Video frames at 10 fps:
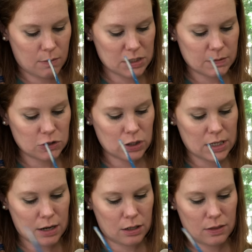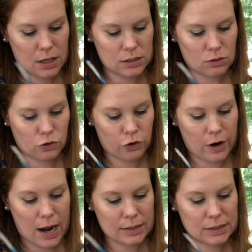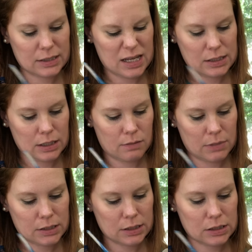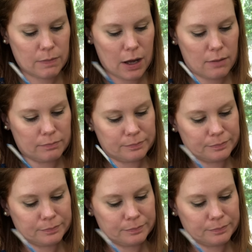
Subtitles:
Especially down in these little cracks, it's easy to miss a spot.